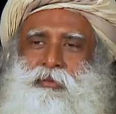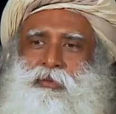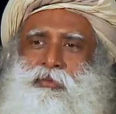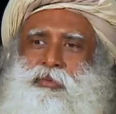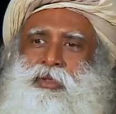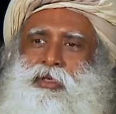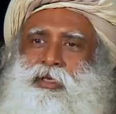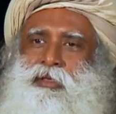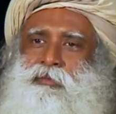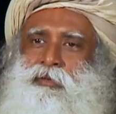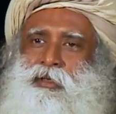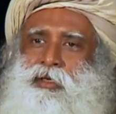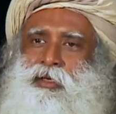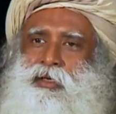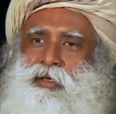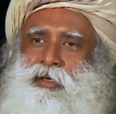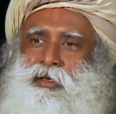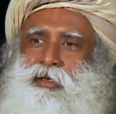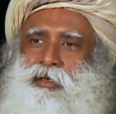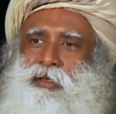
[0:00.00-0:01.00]

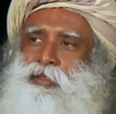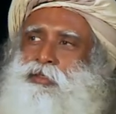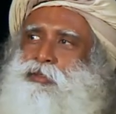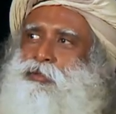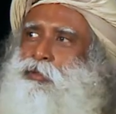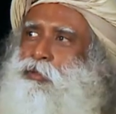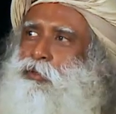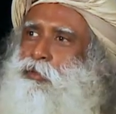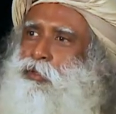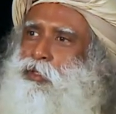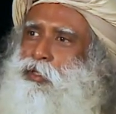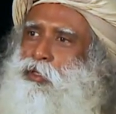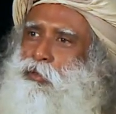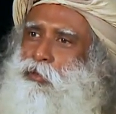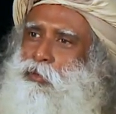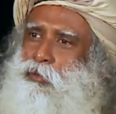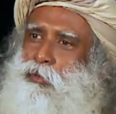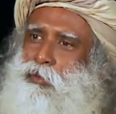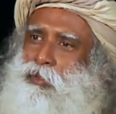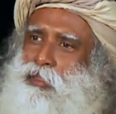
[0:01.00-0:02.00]
Whatever is
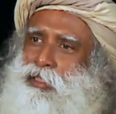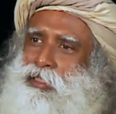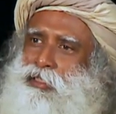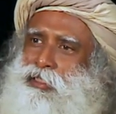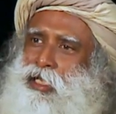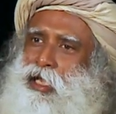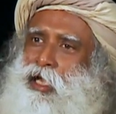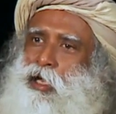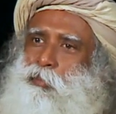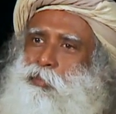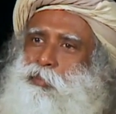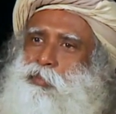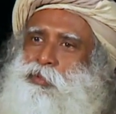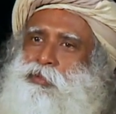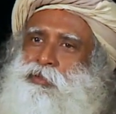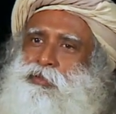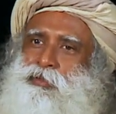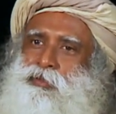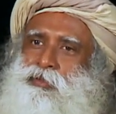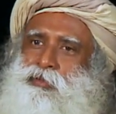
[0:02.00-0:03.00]
holding all this up,